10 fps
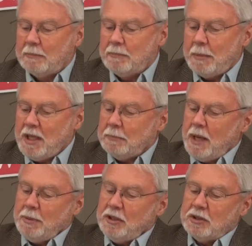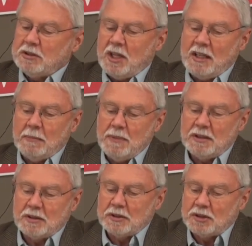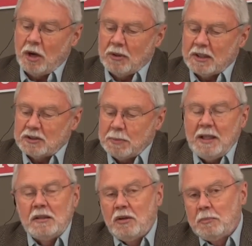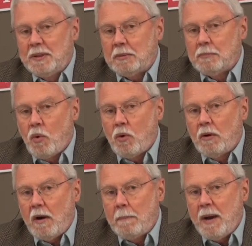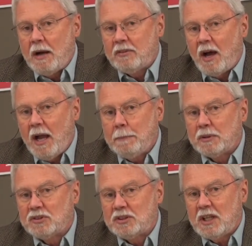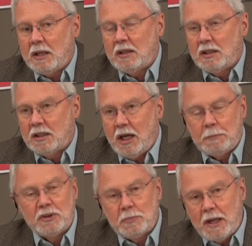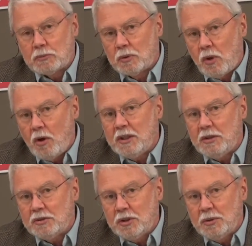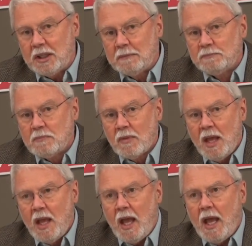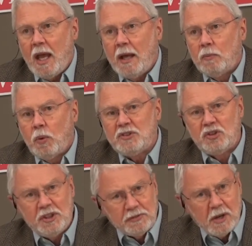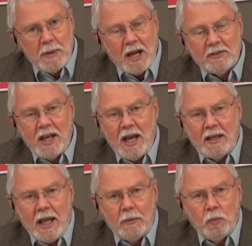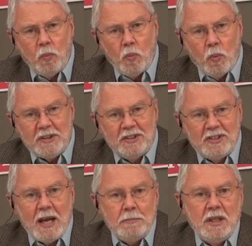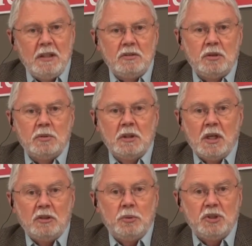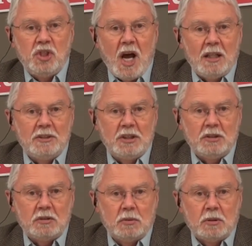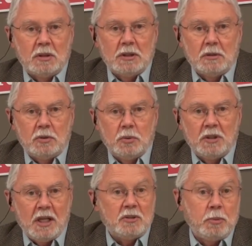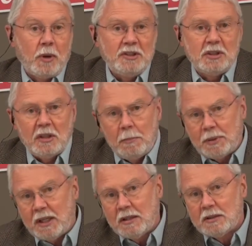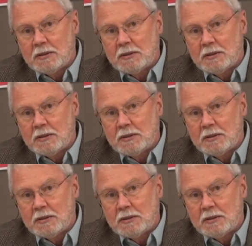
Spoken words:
Maybe you could take a minute or so and explain a little bit more about the hyperspectral logging you're doing, and what's different about that, and what does that mean to a geologist or to an exploration company.